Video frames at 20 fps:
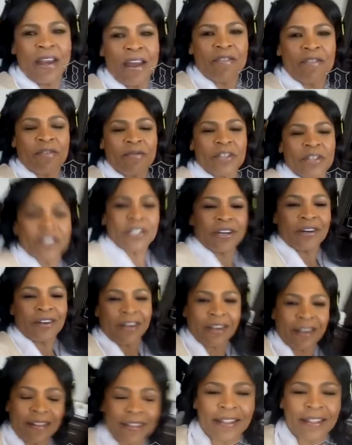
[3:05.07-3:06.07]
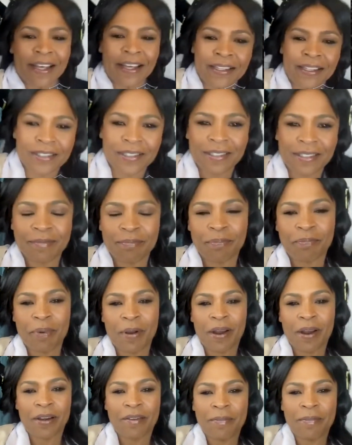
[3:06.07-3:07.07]
never returning. That's
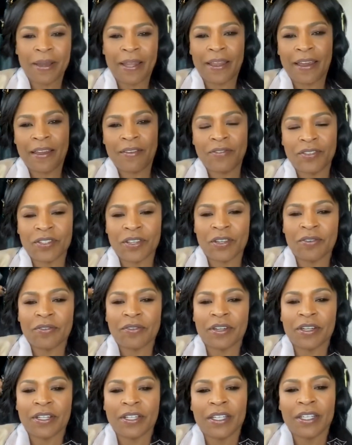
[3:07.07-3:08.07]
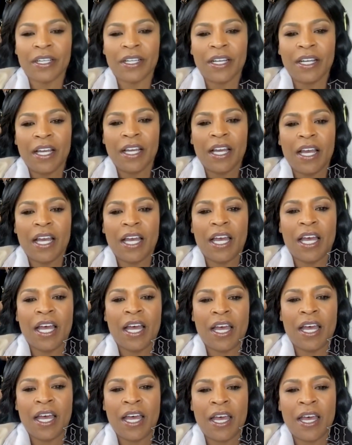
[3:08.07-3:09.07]
part of my life is over.
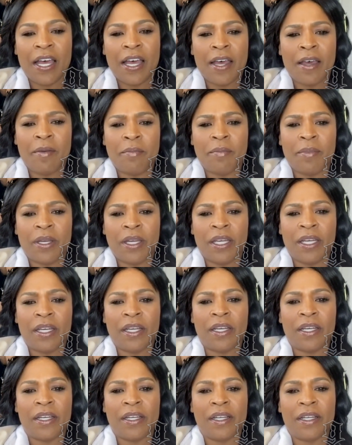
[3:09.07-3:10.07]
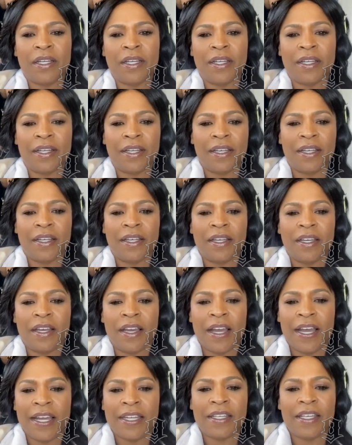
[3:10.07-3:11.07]
Um,
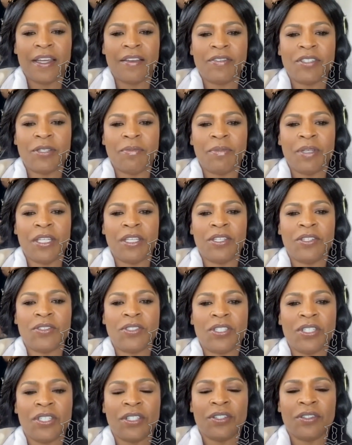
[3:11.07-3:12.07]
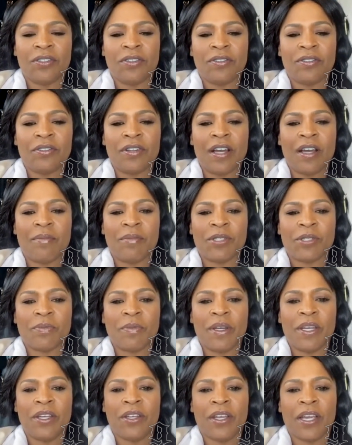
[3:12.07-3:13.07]
I'd love to meet you too. How much
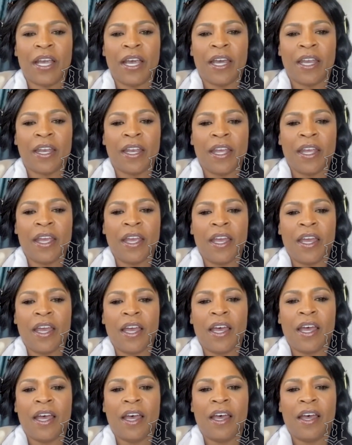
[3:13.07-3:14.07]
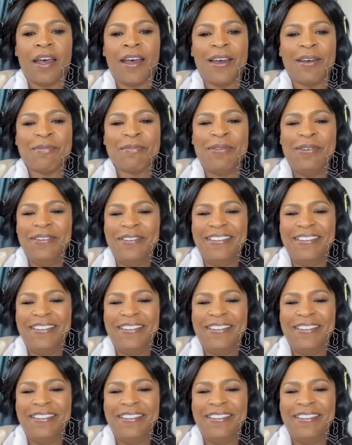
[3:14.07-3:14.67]
money you got? Um.